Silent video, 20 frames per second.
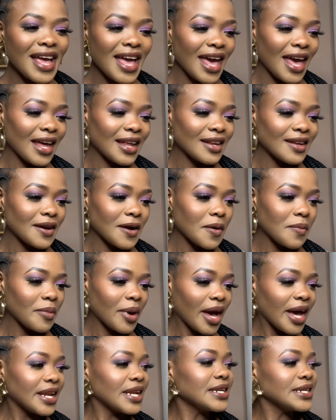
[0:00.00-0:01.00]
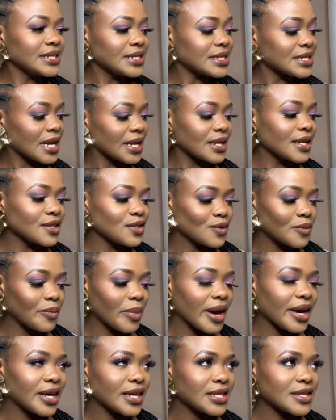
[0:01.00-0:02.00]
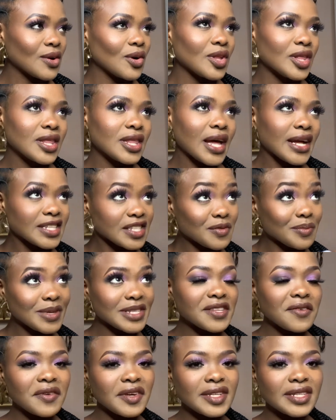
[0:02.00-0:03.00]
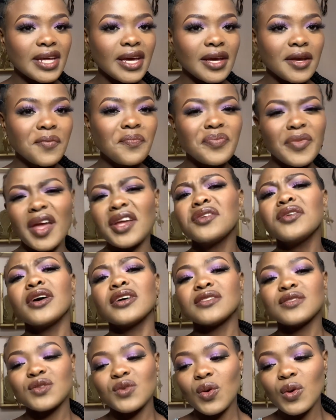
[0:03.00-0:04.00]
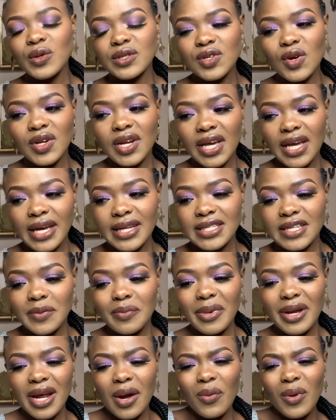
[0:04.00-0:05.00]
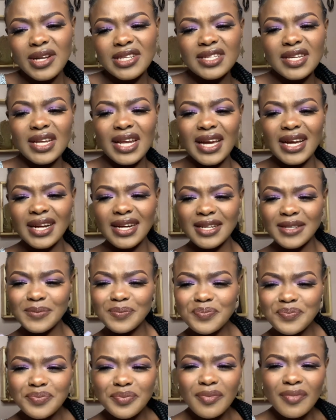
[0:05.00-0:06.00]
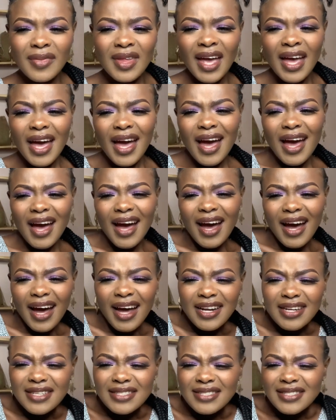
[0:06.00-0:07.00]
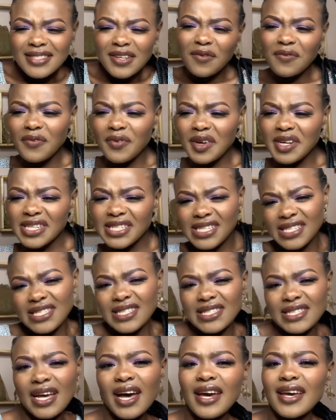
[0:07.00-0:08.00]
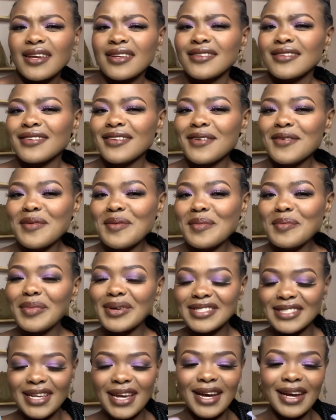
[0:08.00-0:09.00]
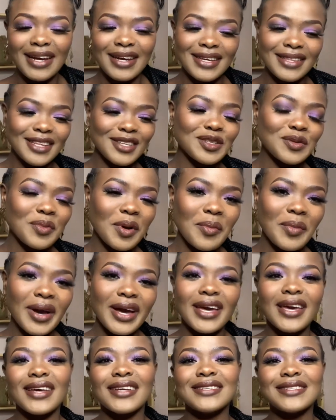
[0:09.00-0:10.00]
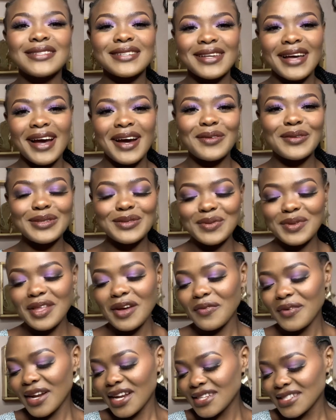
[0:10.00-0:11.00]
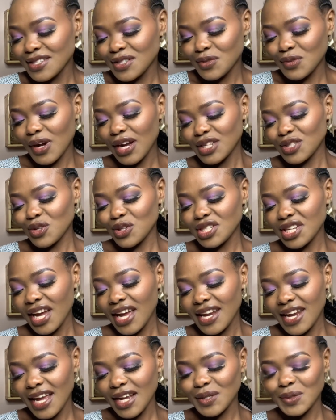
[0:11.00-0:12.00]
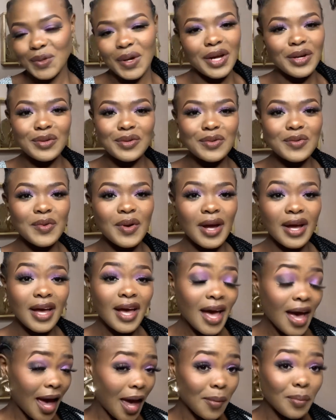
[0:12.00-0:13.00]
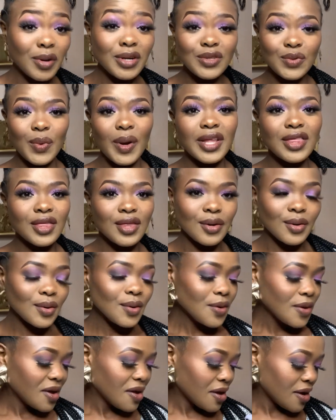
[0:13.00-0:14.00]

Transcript: And I hadn't intended to buy it on that specific day. I knew I was always gonna get it, but I wanted like a different design. But in the supermarket I was with a friend, tukachochana tukanunua. I bought one though,